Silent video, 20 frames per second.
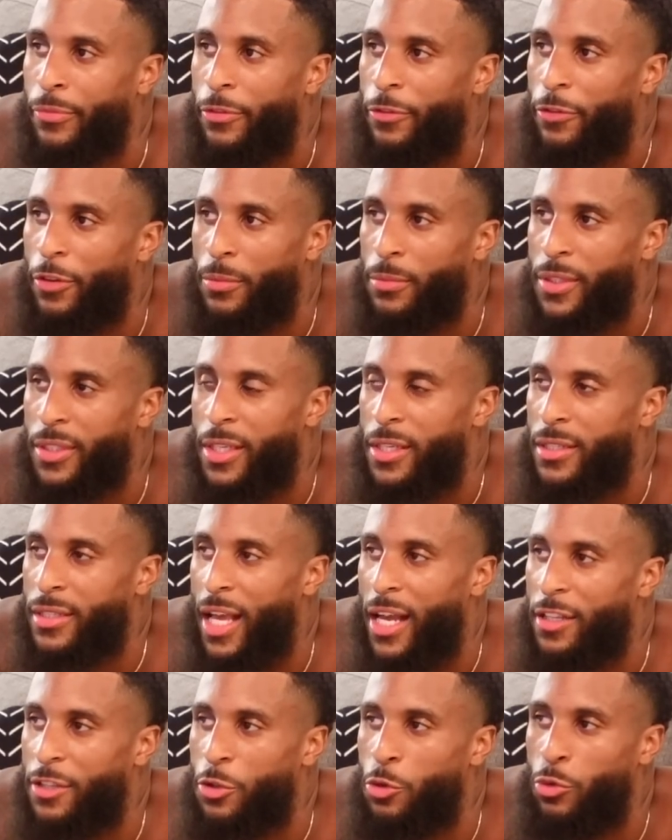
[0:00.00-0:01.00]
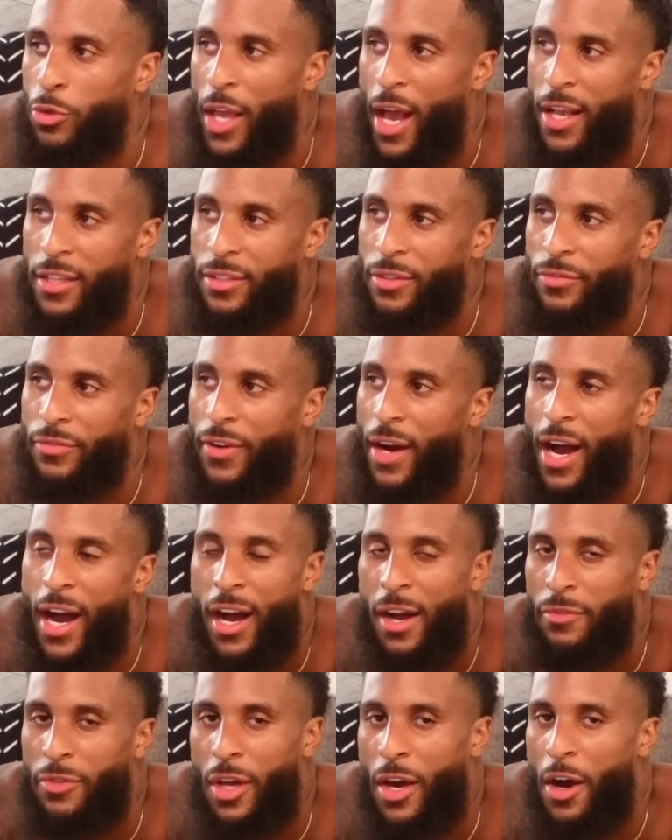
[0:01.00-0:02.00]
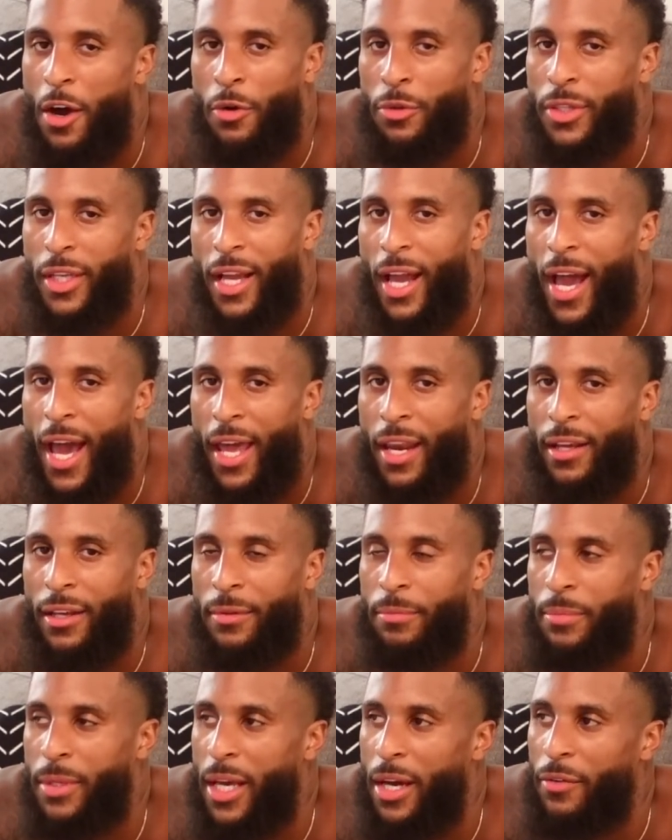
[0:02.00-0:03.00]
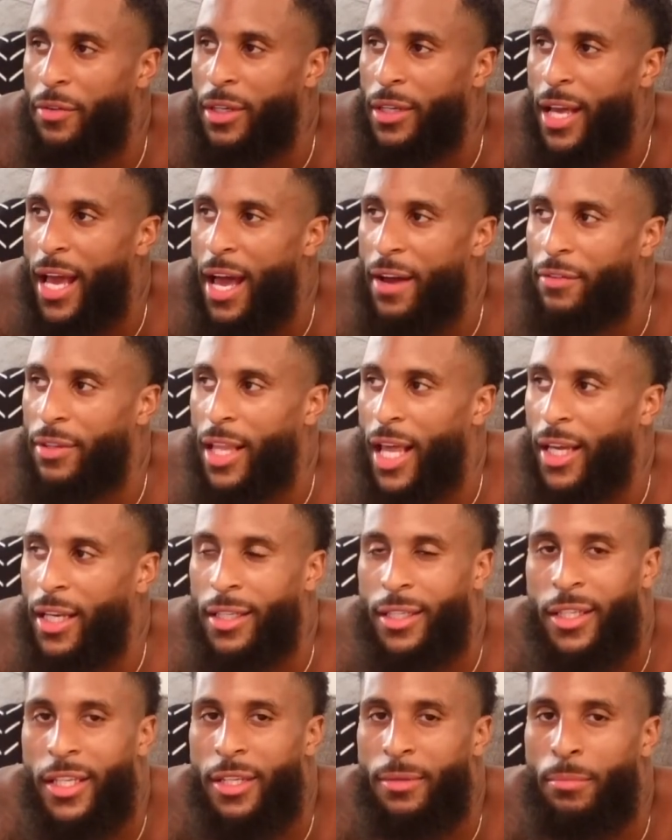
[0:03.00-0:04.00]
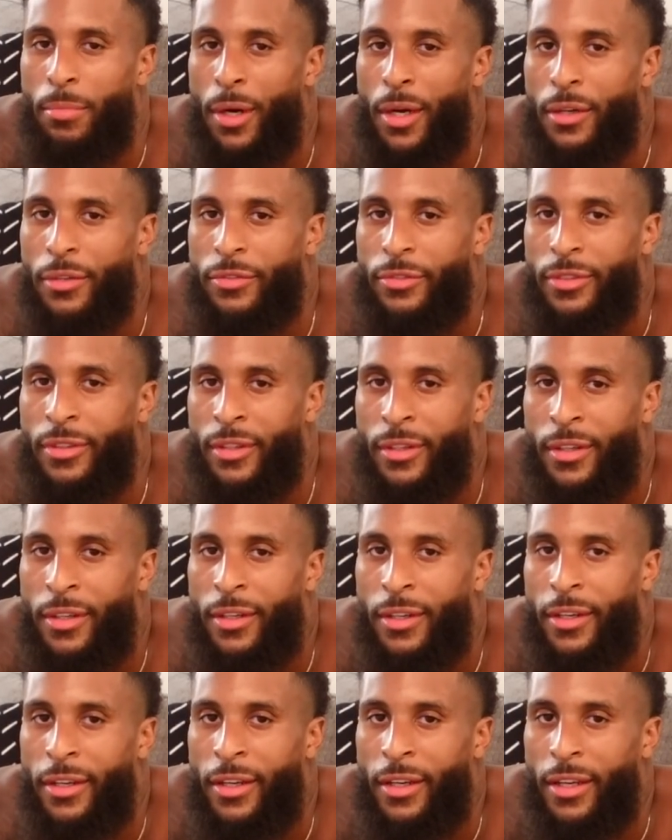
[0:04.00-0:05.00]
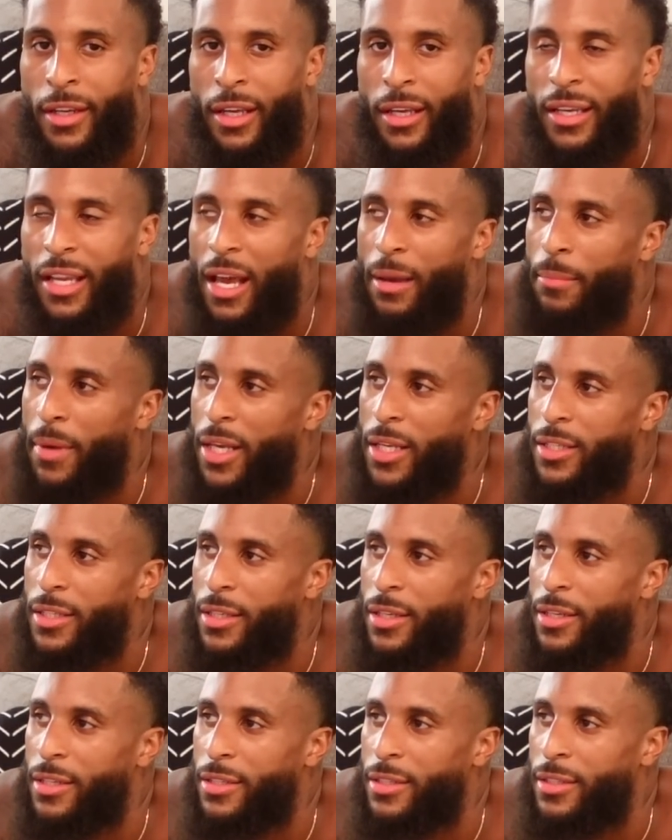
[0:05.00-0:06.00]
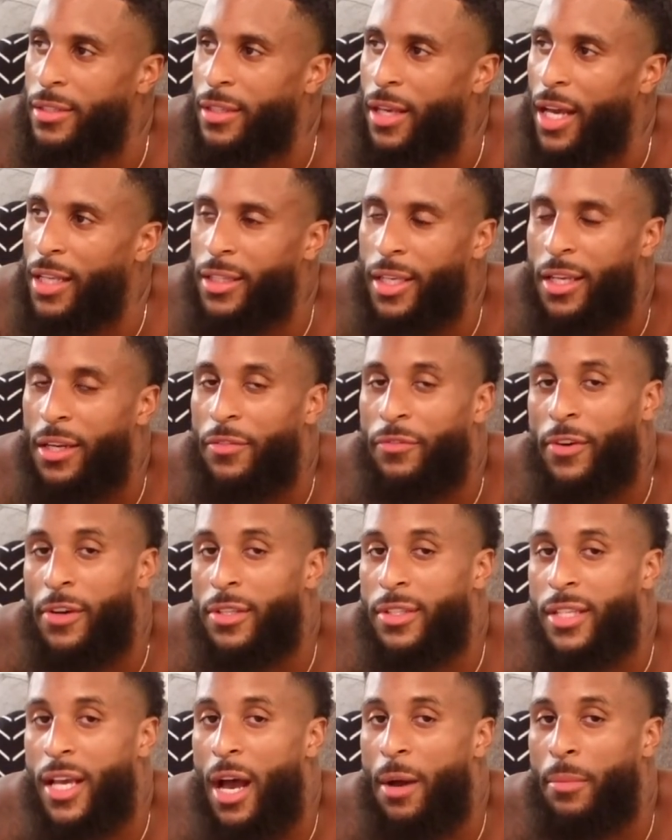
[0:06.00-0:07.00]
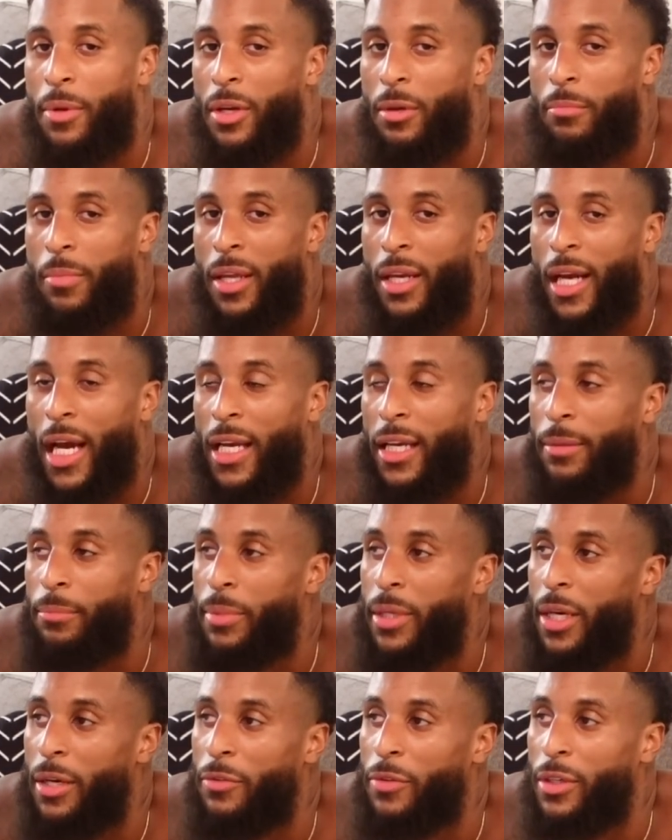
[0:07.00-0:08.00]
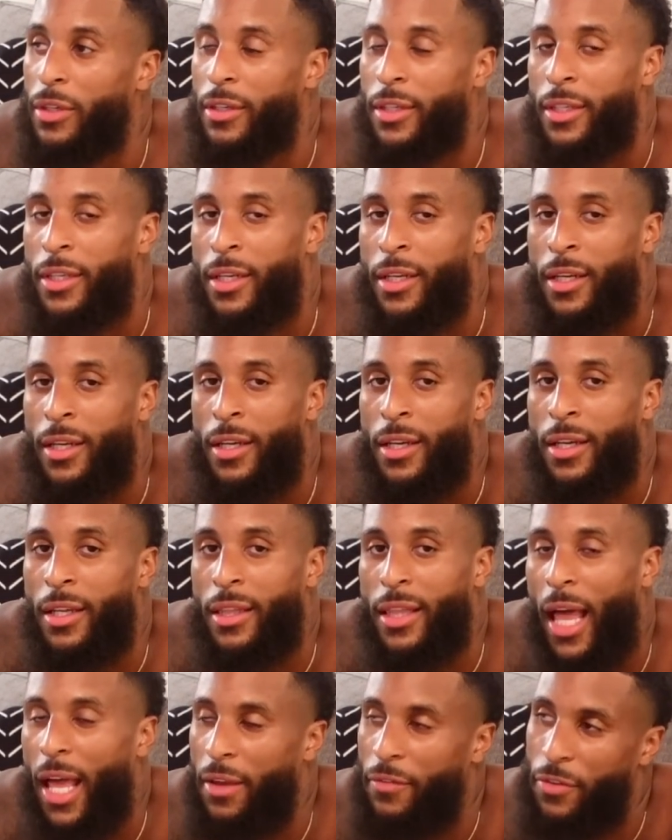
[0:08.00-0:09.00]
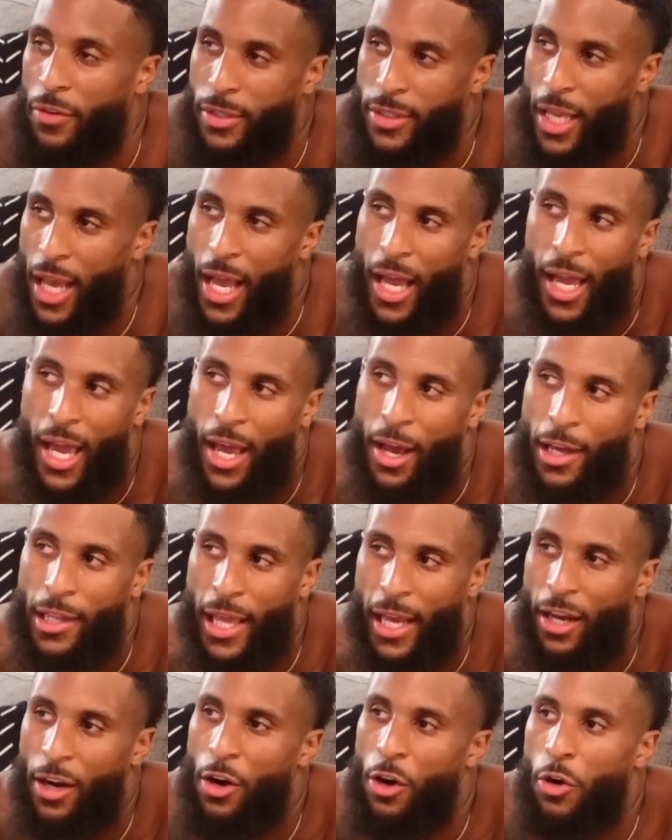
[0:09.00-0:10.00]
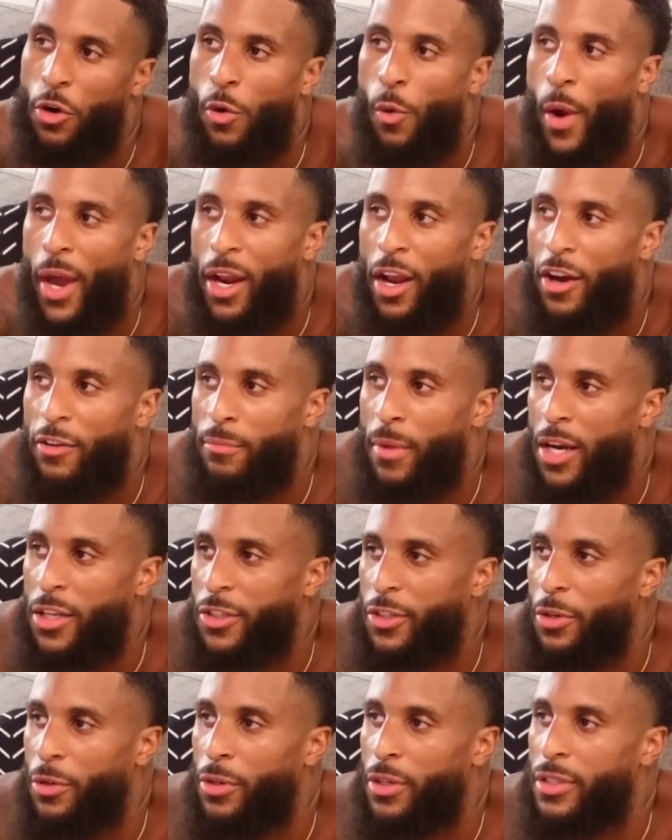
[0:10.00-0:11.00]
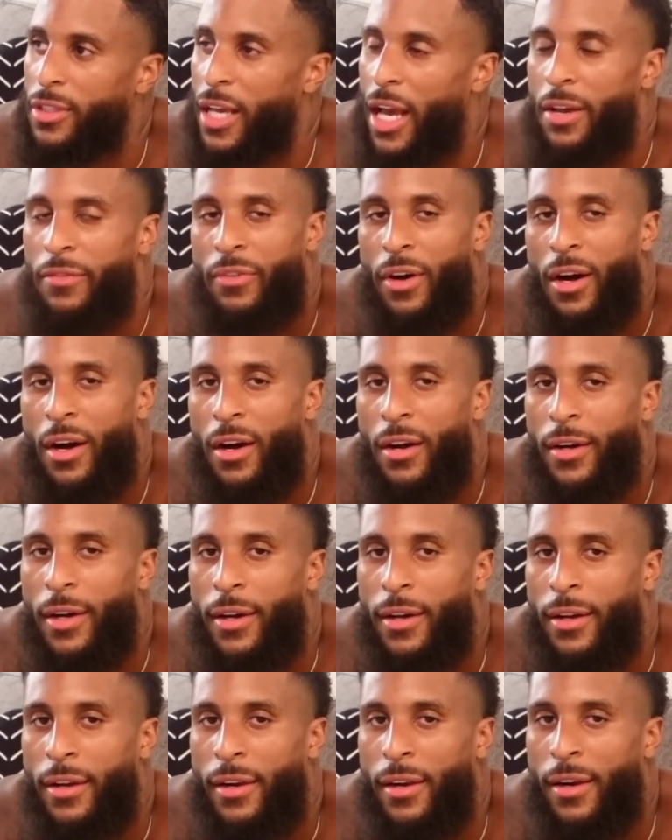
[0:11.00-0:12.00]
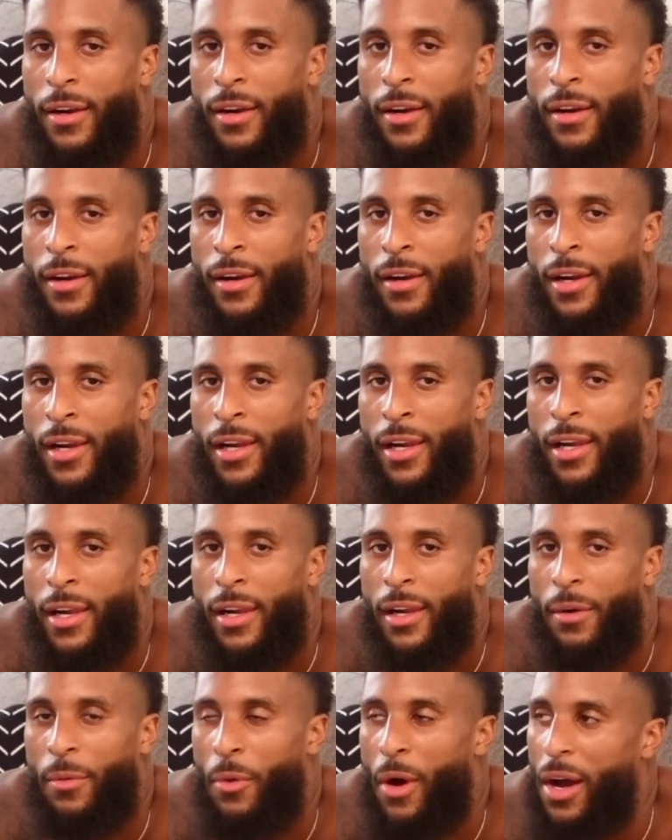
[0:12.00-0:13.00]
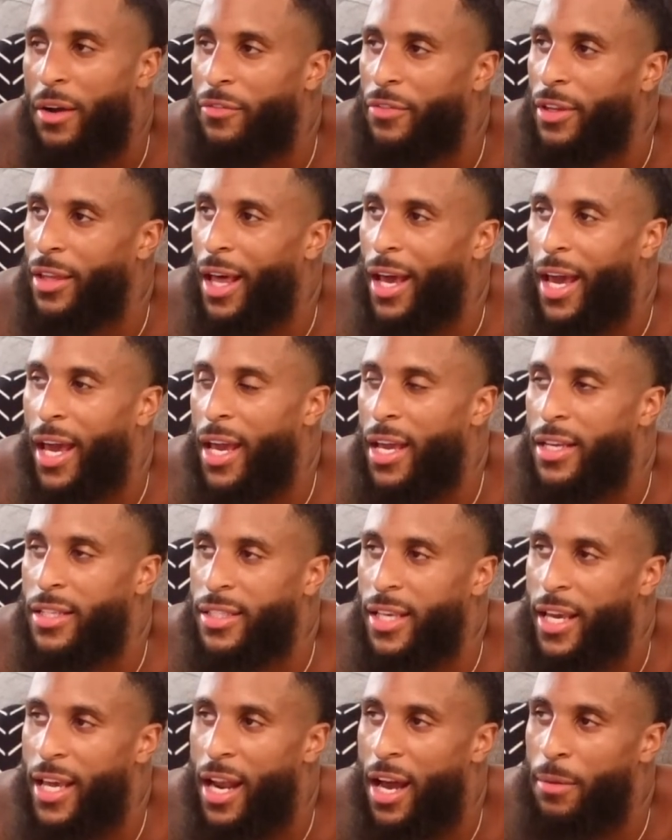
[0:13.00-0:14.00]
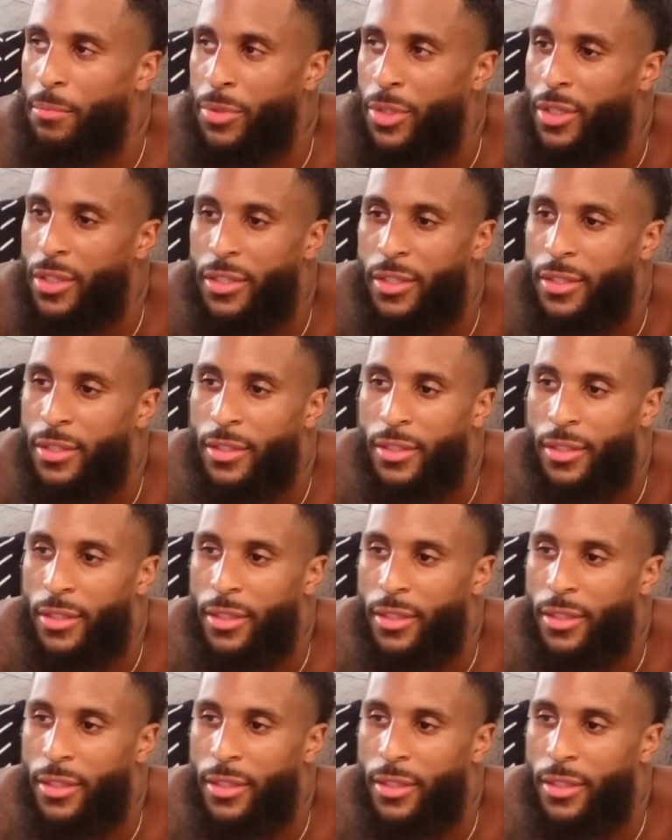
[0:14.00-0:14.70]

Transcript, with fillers: from since like 2005, I don't think I had to be able to have like a deep breath, if that makes sense. I think the first time in a minute I didn't be able to, I feel like I got like a whole weight off my shoulder type vibe. I feel like I ain't saying I'm just,